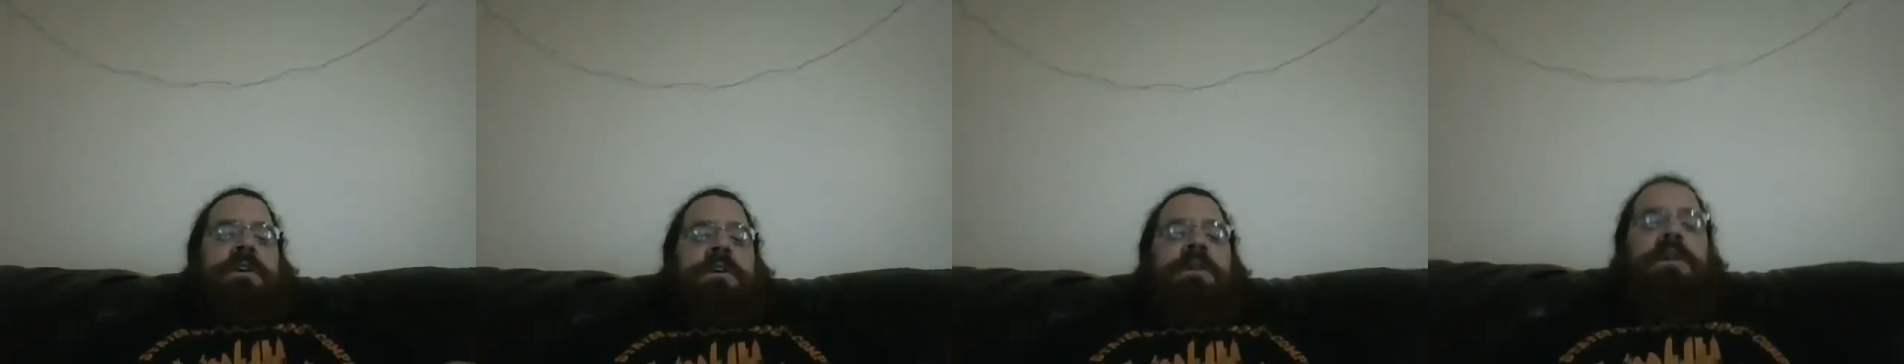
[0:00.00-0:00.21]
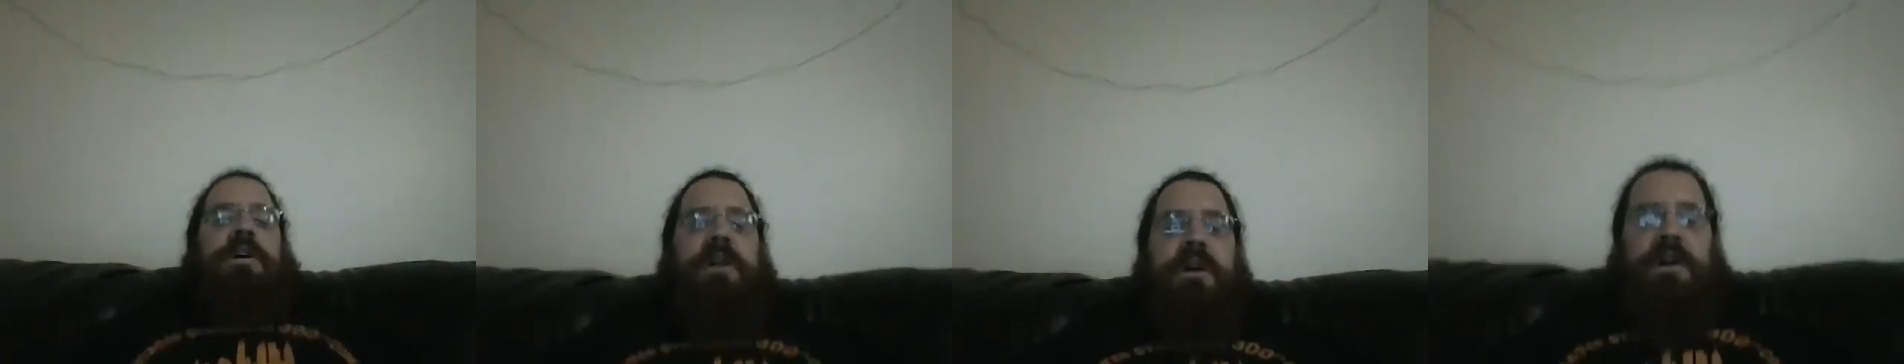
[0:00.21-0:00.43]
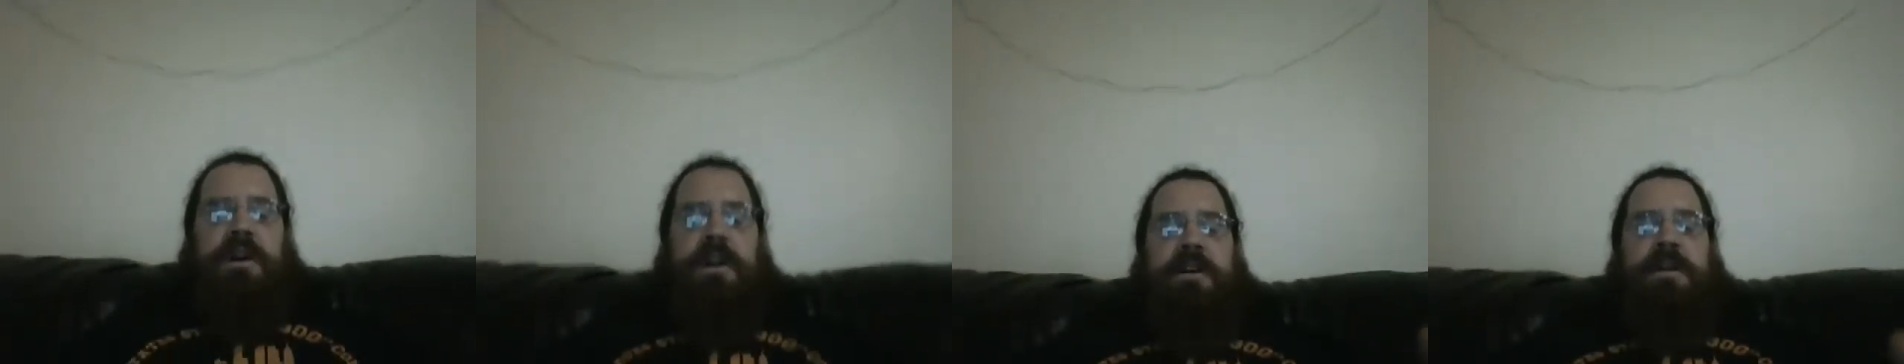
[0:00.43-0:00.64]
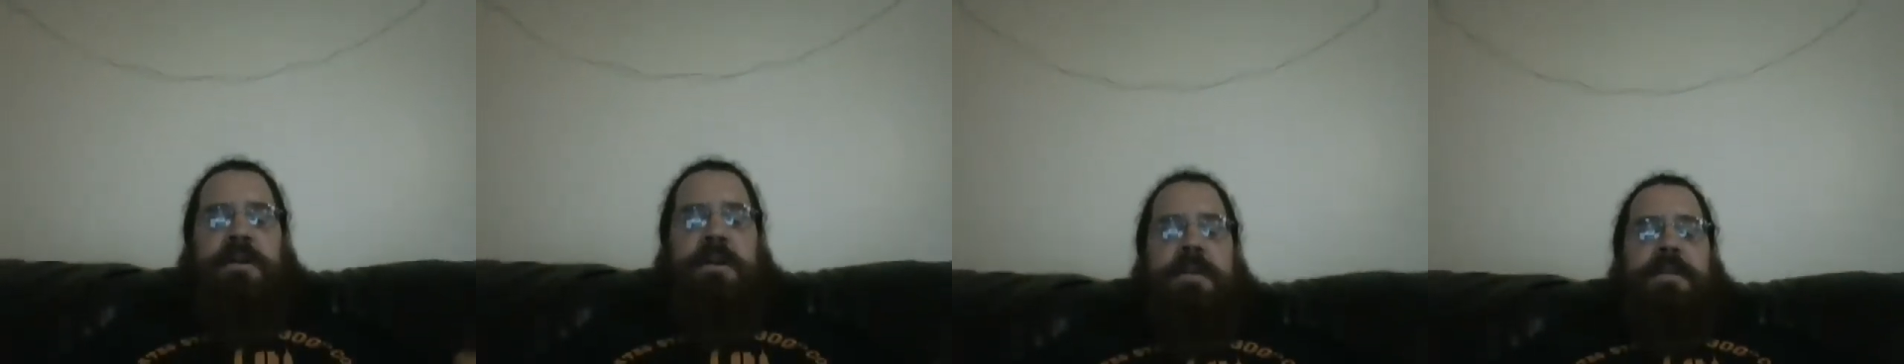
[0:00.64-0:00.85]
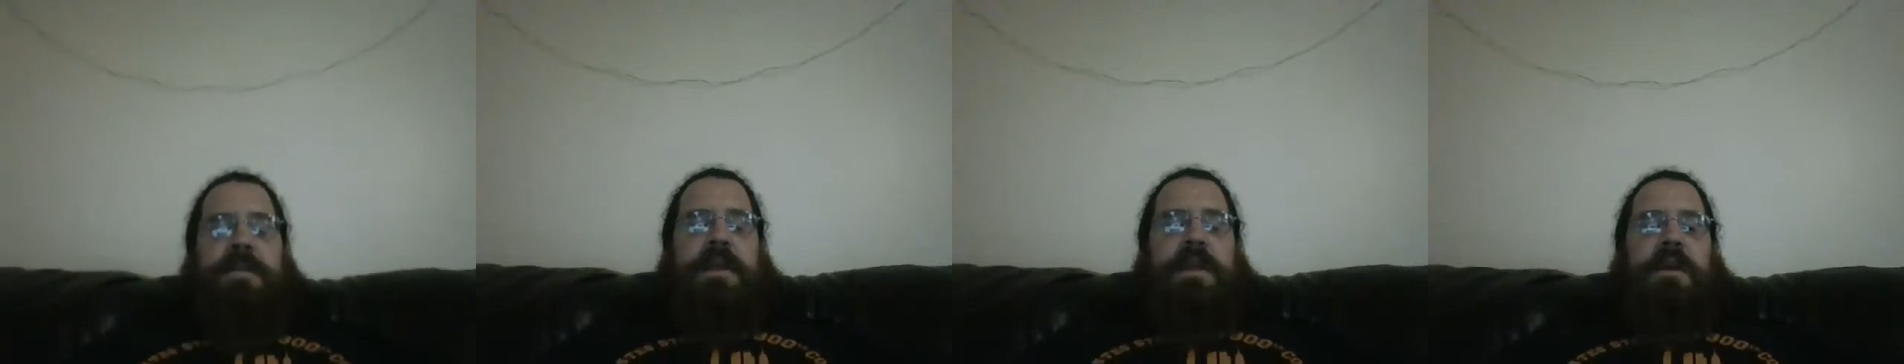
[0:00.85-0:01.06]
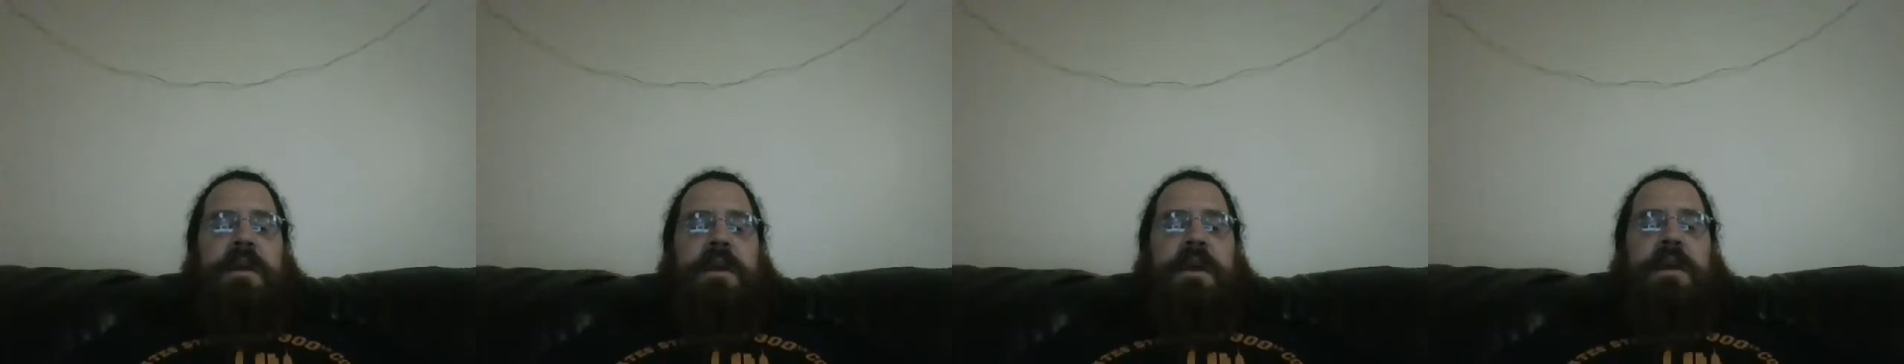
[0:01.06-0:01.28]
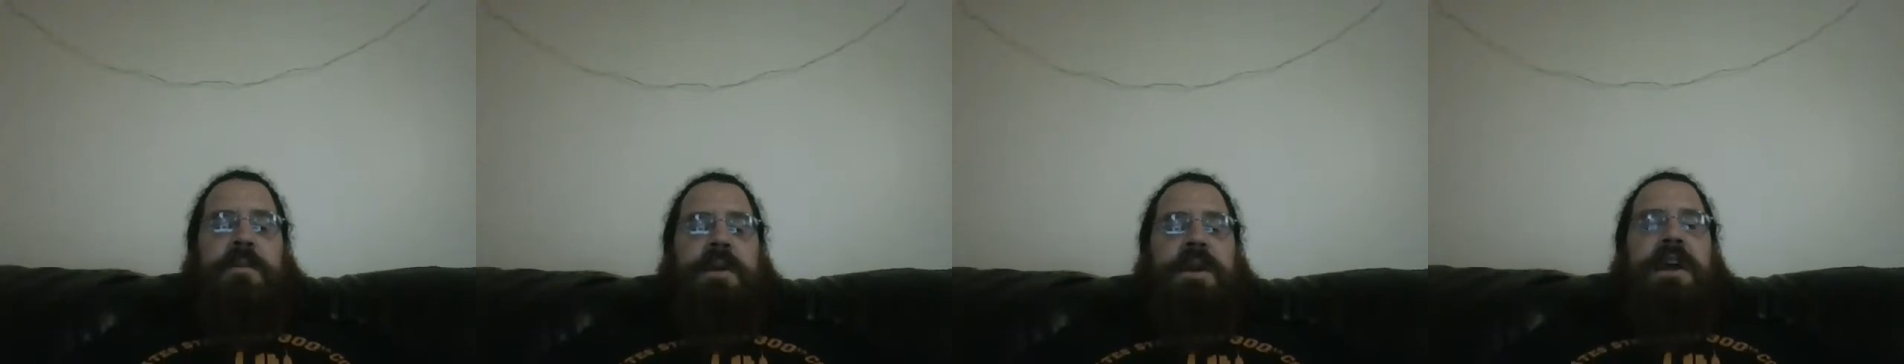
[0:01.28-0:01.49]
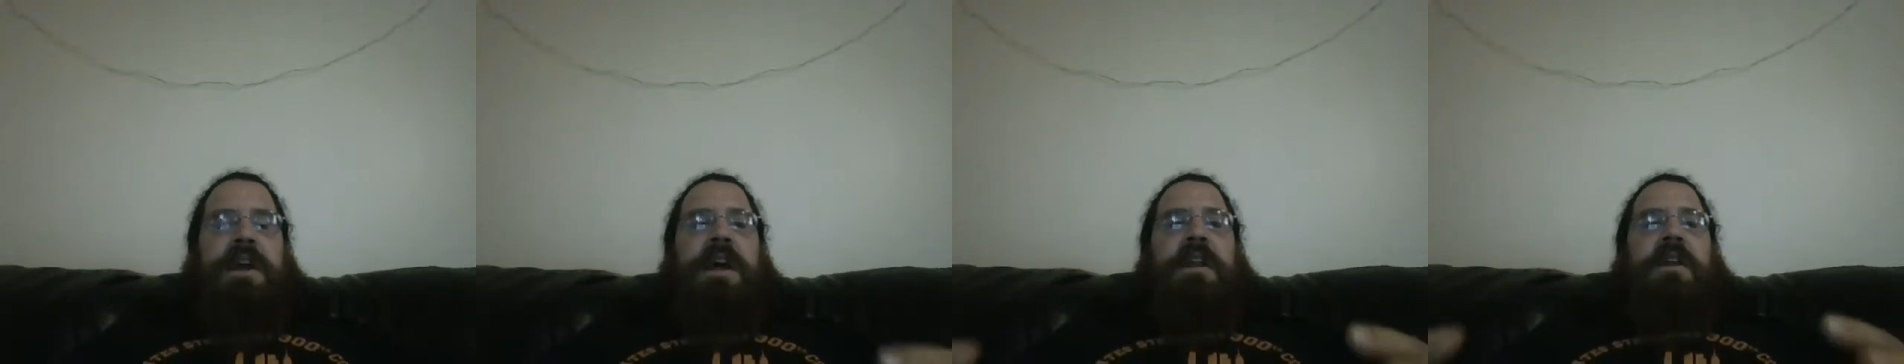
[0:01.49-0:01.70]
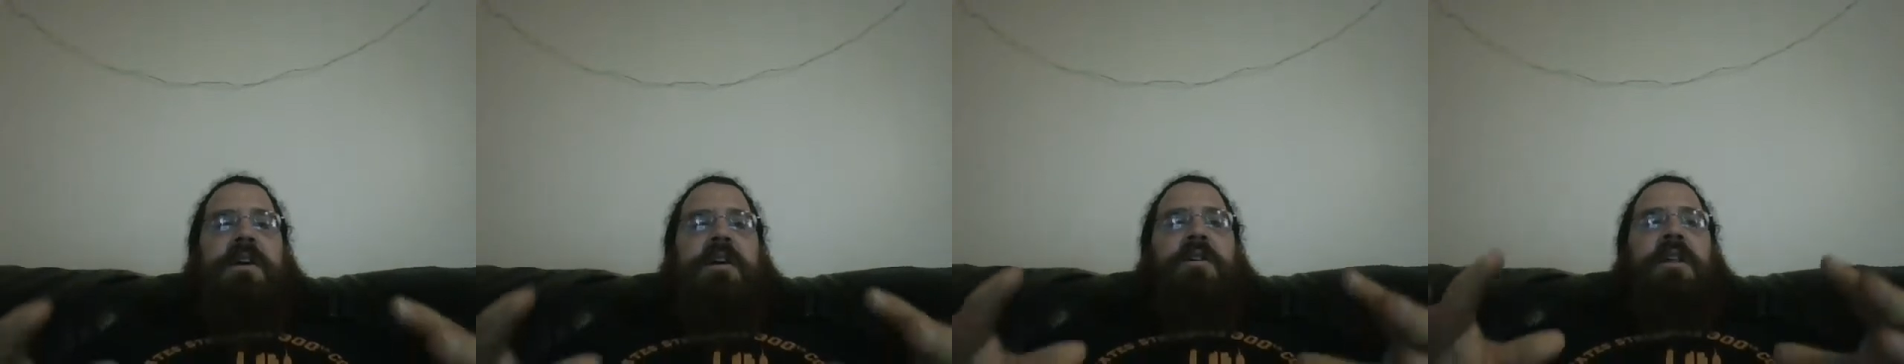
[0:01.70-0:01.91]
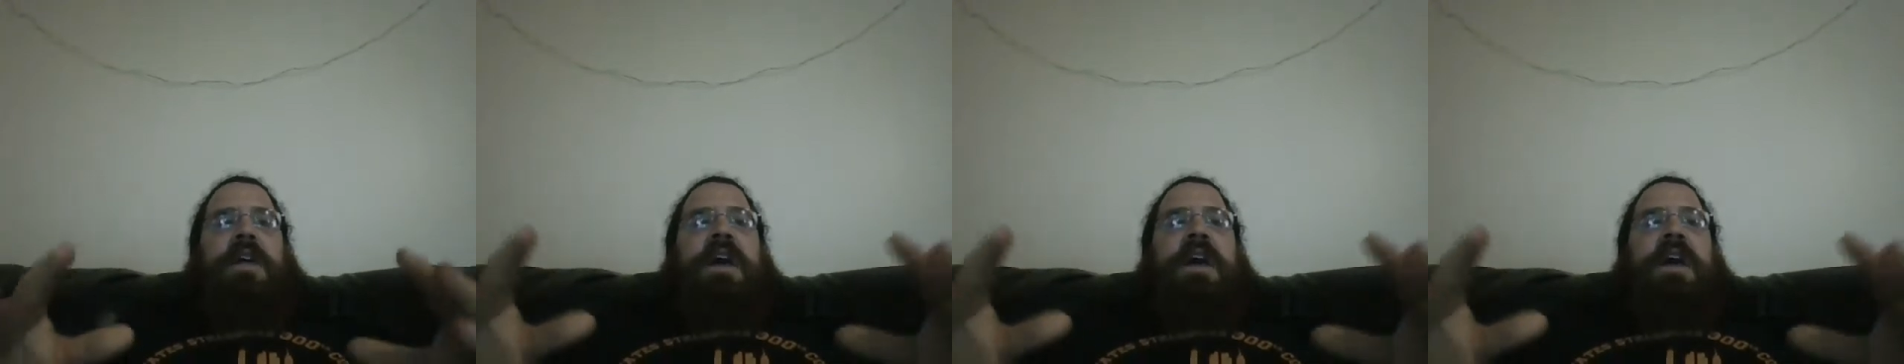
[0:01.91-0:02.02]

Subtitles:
hard, and we kind of are